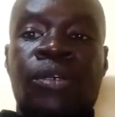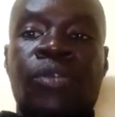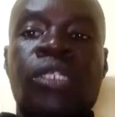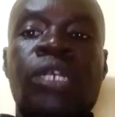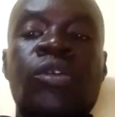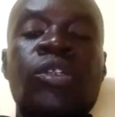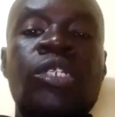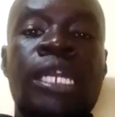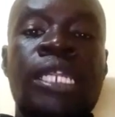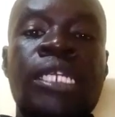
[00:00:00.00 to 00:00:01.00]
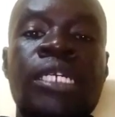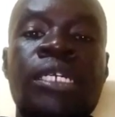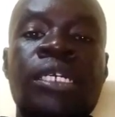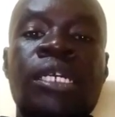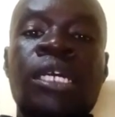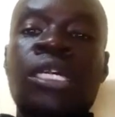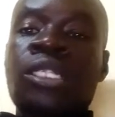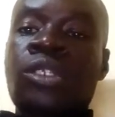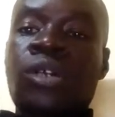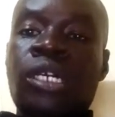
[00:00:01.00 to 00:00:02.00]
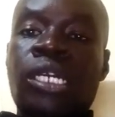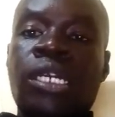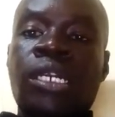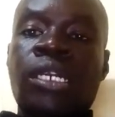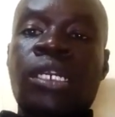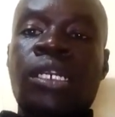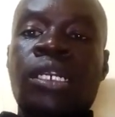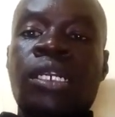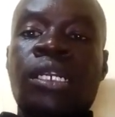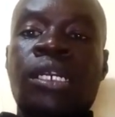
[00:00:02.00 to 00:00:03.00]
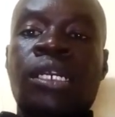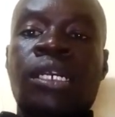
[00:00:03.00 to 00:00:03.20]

on the contrary, talking